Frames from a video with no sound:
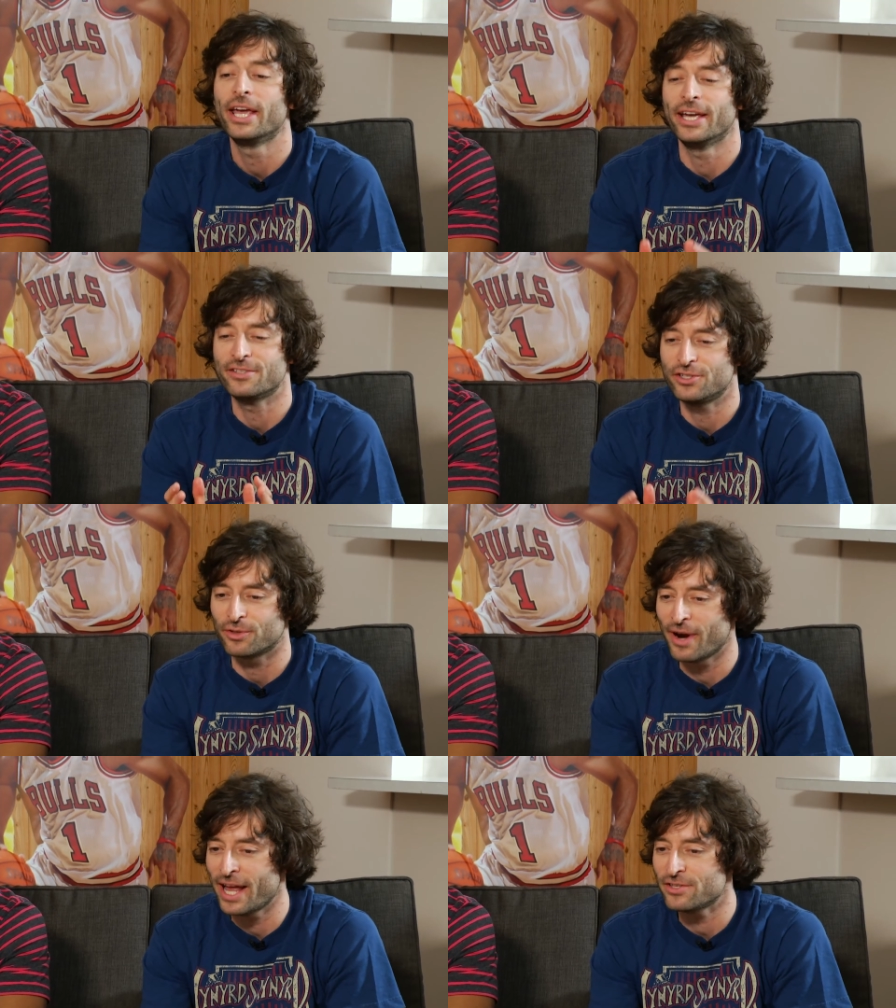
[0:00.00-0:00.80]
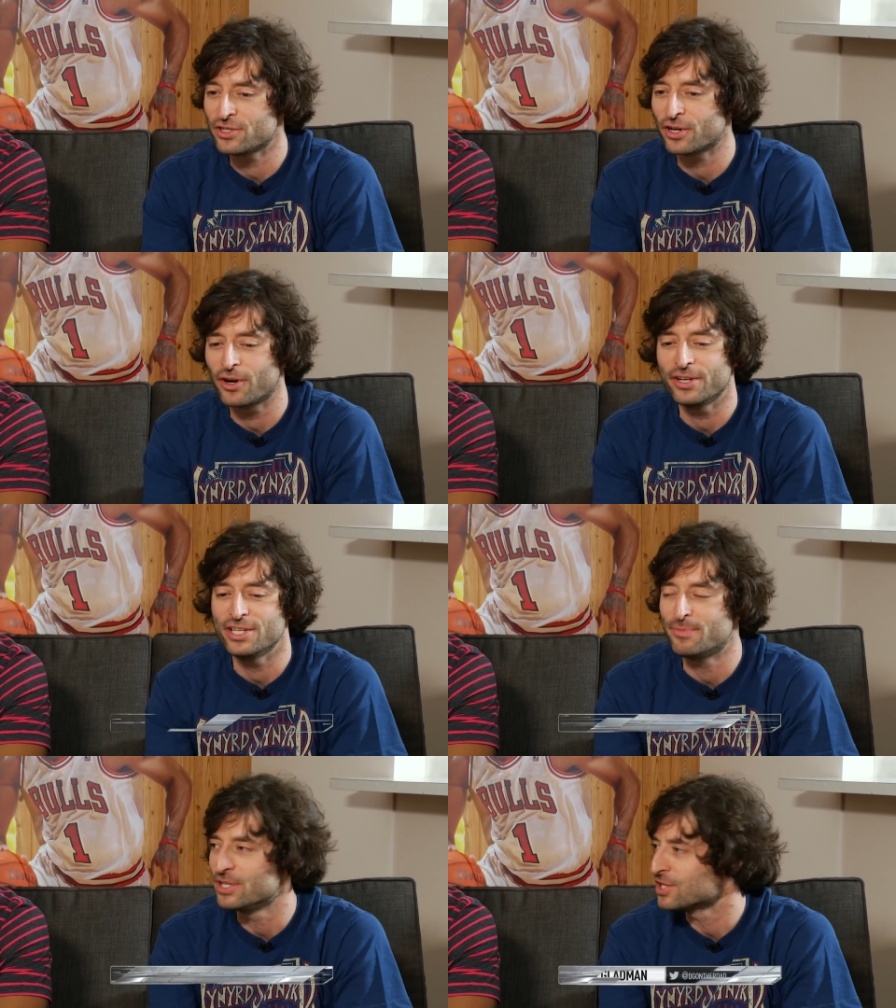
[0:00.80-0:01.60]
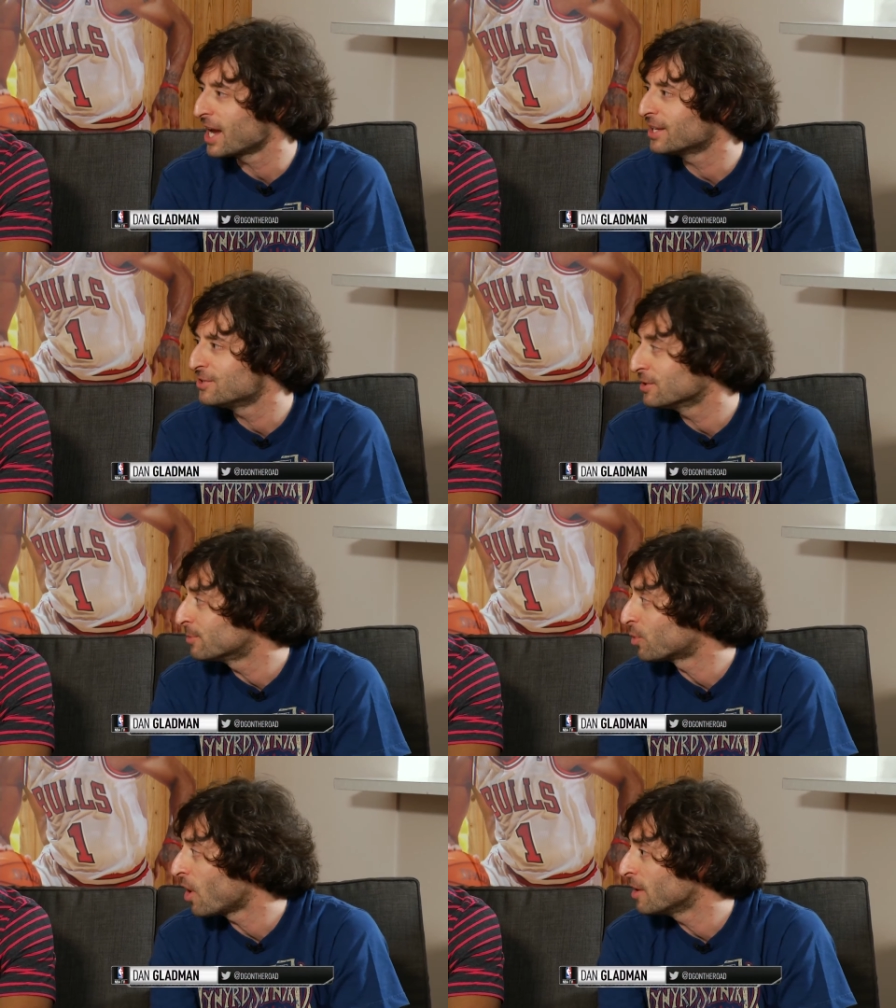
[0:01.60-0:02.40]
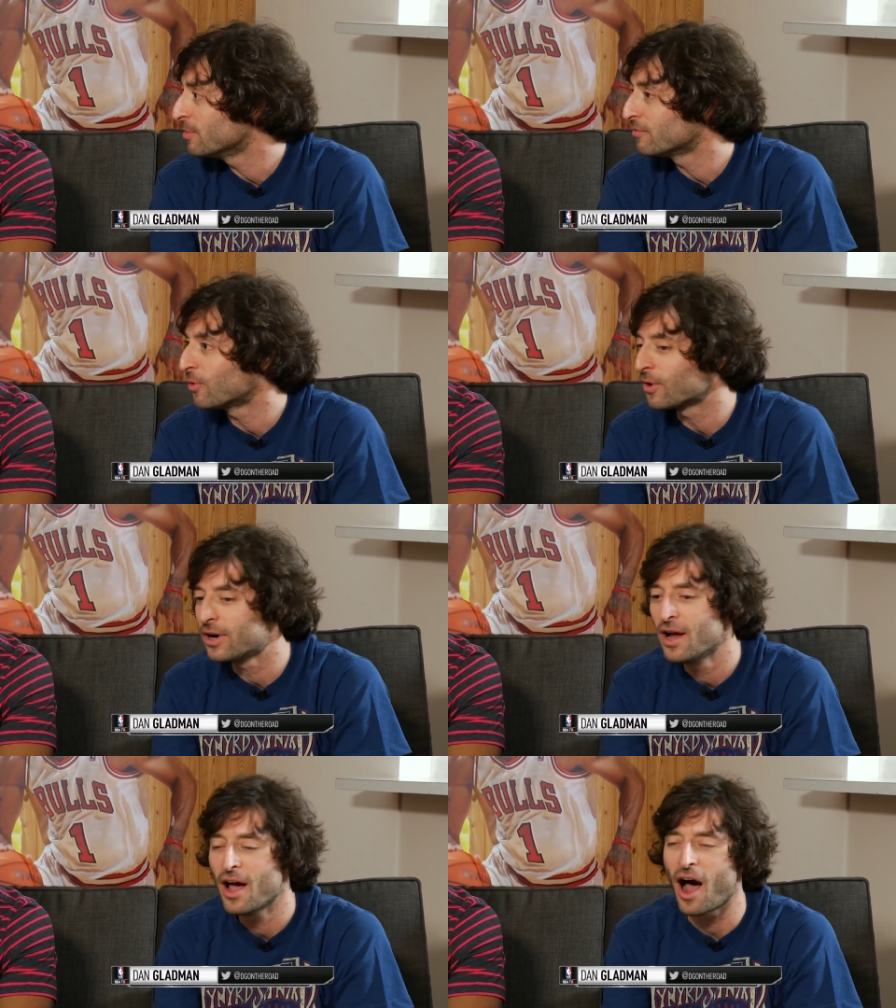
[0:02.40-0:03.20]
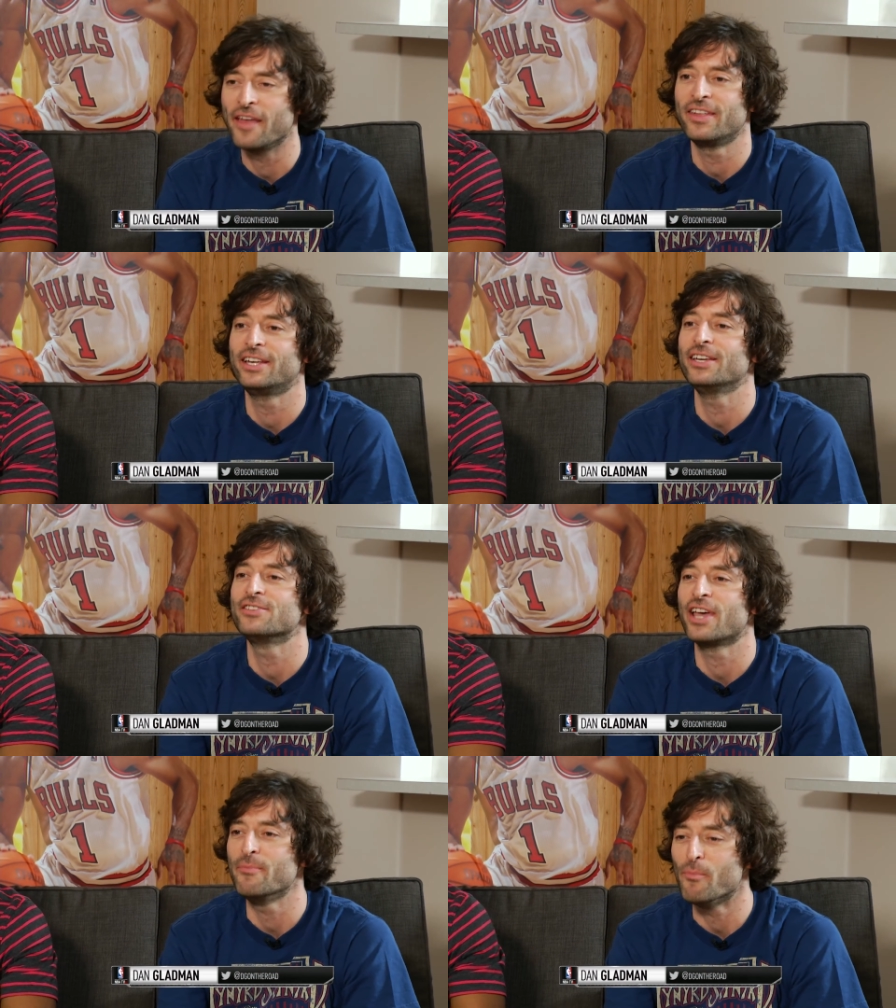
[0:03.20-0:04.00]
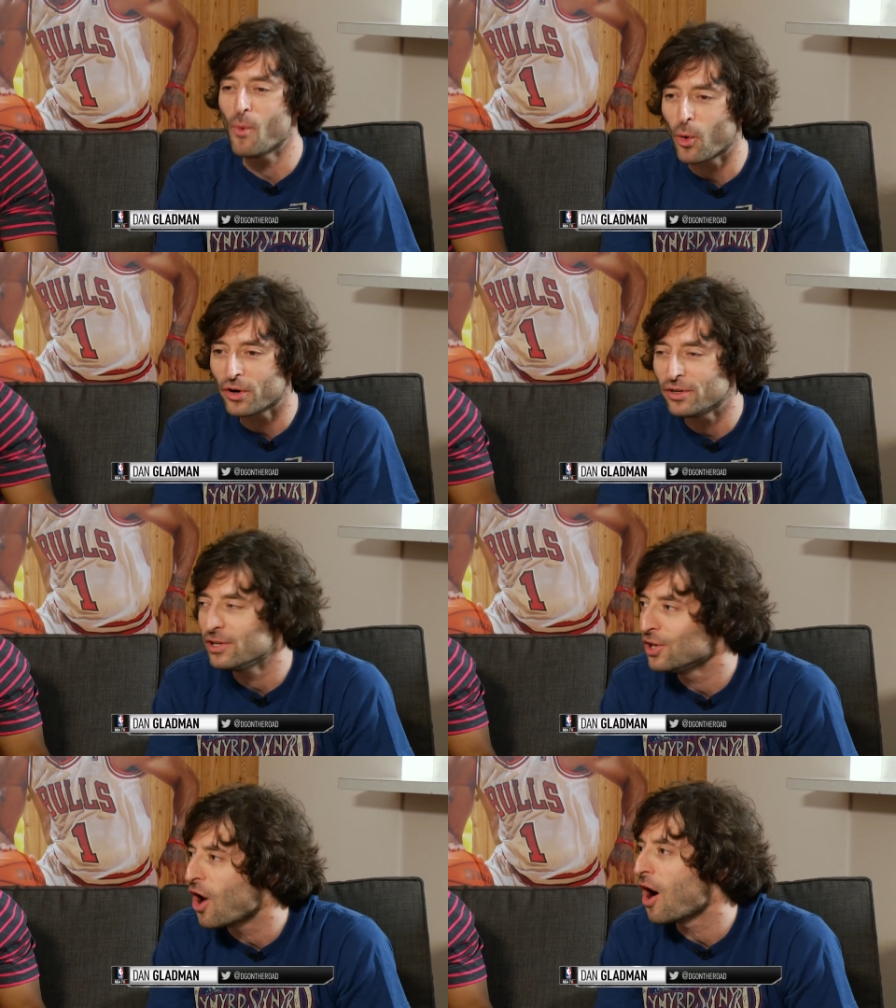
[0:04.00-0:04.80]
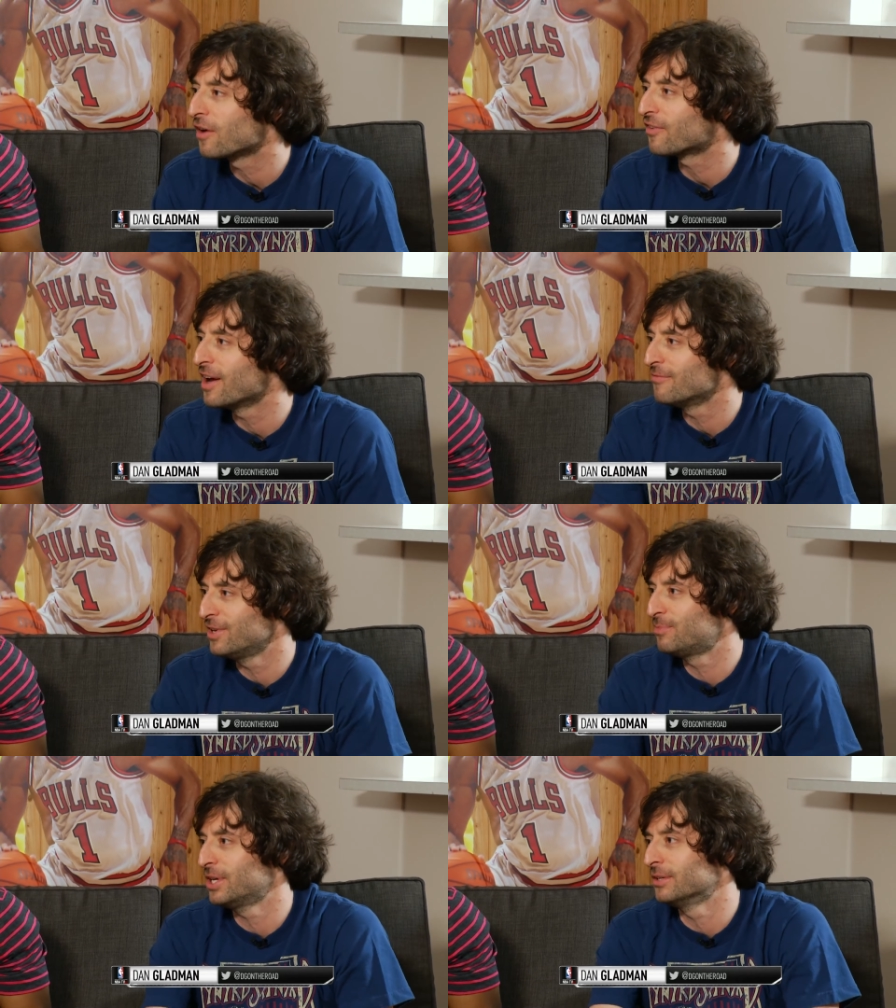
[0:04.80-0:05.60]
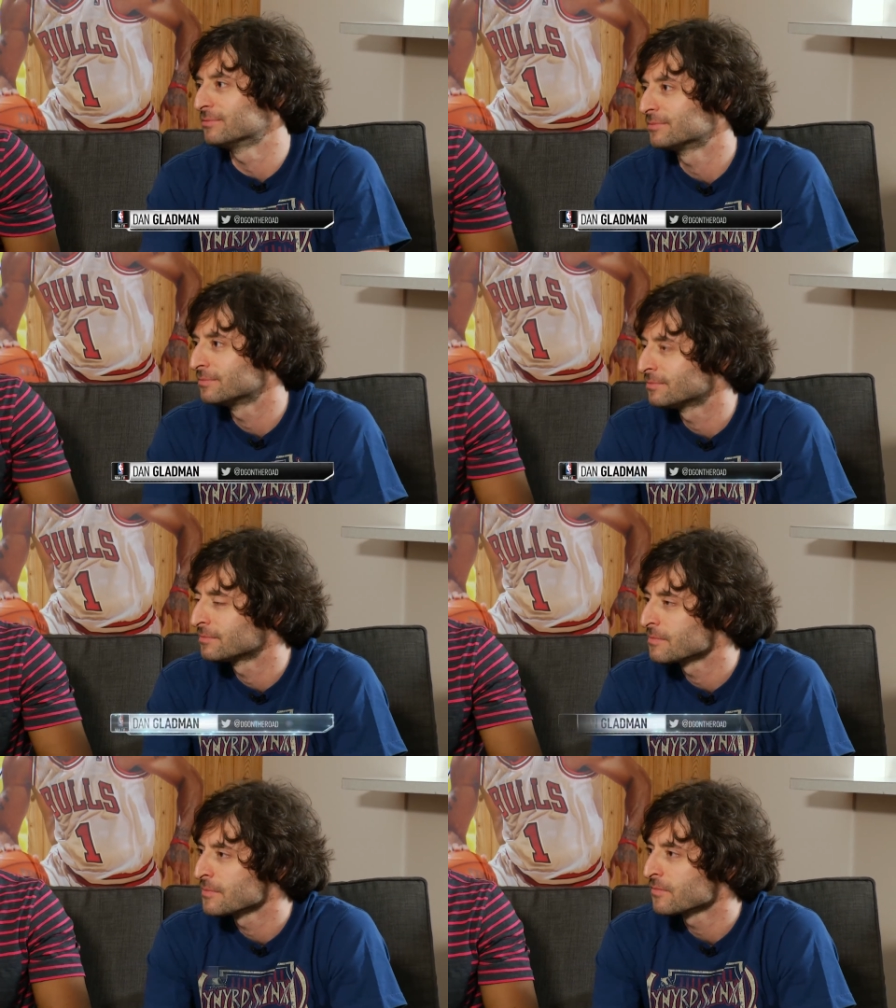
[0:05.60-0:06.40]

It's Durant's turn. He's been second to LeBron before. I think he is a mortal lock for MVP. I'll second that opinion, though, because I totally